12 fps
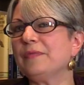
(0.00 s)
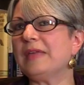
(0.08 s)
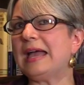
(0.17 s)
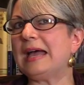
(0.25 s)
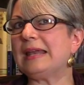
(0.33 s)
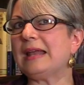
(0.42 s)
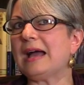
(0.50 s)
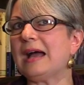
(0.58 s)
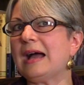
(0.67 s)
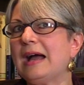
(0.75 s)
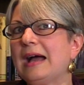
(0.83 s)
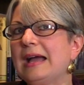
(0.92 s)
that
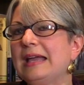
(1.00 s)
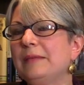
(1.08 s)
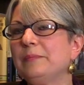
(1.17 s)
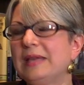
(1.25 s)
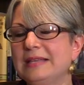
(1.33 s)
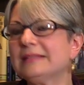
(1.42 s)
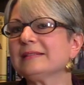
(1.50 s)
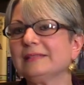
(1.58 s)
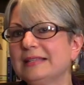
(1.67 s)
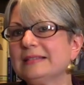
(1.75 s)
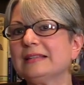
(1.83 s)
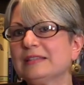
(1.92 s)
I
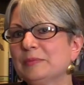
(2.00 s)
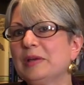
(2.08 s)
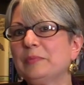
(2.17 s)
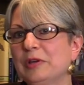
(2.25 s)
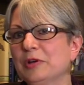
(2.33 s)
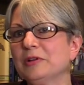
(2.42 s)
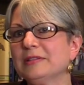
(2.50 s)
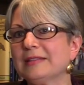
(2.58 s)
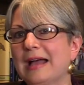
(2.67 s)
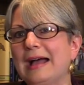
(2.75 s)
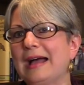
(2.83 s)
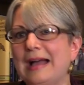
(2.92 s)
basically said to my parents,
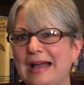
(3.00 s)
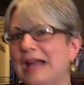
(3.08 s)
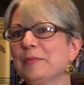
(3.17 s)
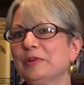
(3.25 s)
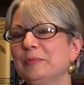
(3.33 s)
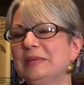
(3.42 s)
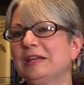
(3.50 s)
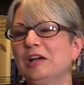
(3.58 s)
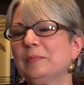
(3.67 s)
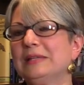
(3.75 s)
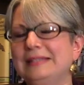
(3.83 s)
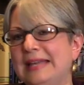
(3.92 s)
I want to
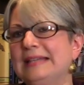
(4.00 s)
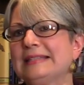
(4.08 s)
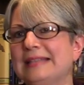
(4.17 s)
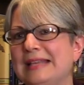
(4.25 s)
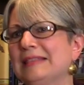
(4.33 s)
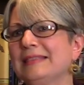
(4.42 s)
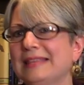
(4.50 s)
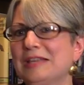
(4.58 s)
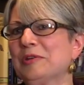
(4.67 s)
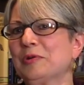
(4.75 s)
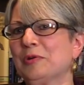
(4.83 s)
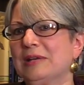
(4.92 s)
become a dance and
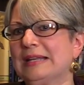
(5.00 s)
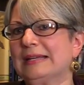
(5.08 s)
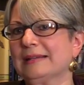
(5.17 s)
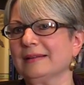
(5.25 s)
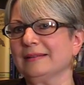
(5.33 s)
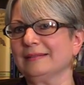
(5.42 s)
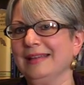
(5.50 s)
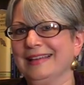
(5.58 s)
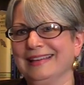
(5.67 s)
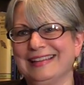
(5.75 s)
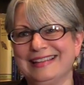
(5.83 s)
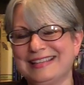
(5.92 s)
theater critic.
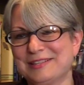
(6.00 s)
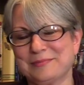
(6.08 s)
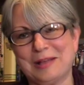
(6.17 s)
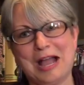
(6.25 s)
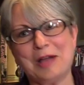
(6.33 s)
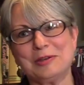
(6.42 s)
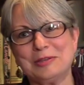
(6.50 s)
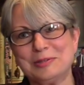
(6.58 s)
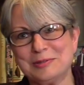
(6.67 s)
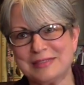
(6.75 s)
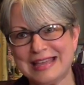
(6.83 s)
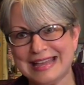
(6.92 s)
Is, well, how do you
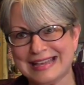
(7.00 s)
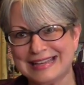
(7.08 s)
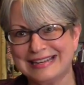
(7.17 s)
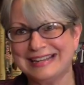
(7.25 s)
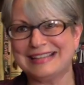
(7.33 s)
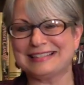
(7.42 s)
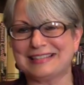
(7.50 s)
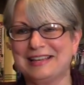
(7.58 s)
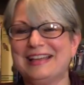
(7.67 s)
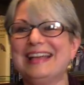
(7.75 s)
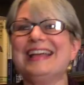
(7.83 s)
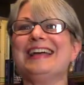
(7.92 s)
do that?
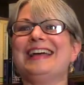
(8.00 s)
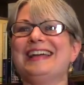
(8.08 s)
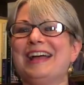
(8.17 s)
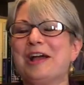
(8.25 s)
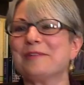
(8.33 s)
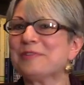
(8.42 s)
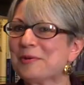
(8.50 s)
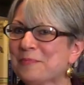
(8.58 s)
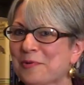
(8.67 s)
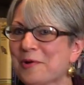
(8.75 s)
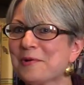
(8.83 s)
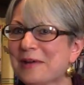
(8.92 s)
Are there
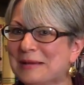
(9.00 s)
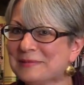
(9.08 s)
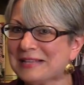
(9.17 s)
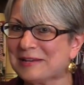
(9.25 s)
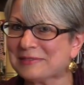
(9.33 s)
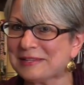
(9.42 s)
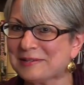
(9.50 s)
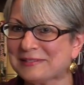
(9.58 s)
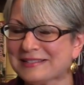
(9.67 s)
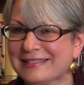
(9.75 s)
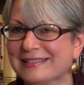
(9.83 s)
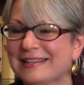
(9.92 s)
programs out there
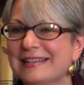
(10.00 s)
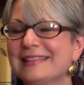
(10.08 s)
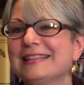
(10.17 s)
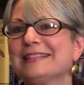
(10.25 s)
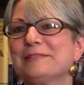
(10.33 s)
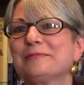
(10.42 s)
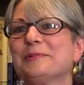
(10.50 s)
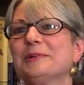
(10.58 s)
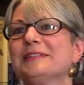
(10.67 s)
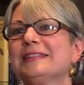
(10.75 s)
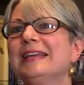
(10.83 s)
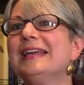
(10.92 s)
to study this? Of
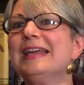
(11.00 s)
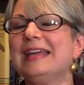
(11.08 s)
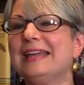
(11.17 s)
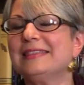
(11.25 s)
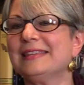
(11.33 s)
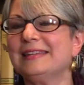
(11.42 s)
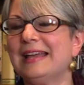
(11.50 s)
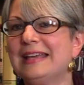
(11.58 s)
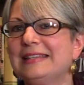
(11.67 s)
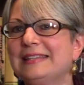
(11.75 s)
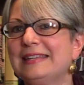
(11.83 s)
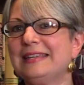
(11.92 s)
course, in the
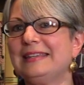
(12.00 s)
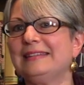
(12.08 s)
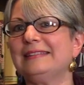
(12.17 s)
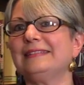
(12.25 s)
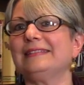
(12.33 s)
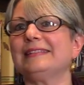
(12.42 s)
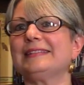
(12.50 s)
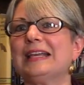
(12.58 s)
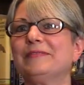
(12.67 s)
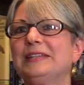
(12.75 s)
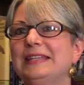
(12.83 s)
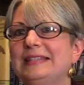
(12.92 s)
nineteen
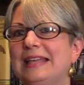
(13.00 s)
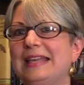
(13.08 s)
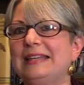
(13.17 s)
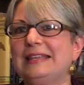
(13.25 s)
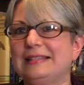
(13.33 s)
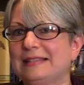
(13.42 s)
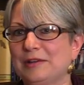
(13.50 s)
seventies, eighties,